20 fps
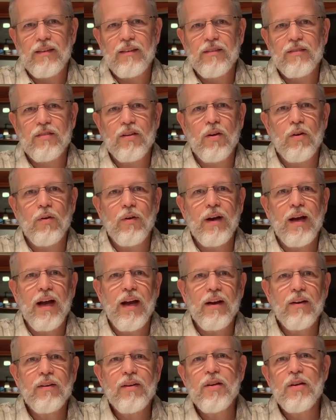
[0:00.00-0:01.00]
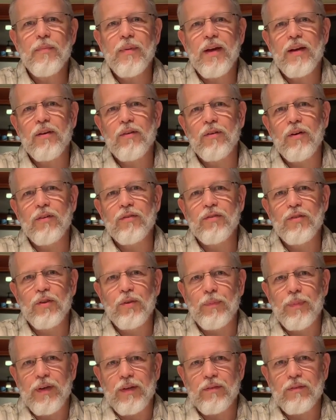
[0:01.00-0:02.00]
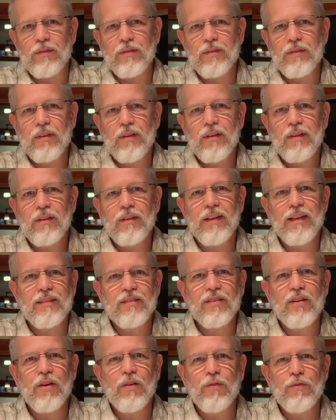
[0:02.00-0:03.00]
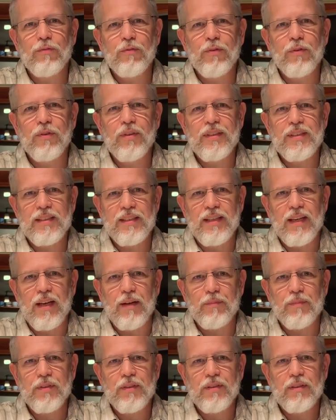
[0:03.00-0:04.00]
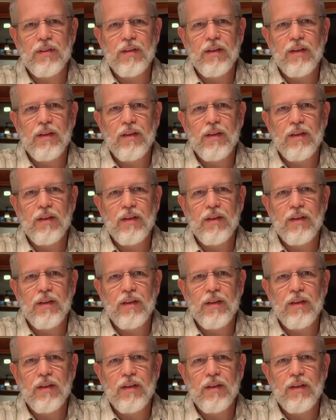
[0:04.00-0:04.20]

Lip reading: So how can you make your own dill pickles? Let's go through the steps.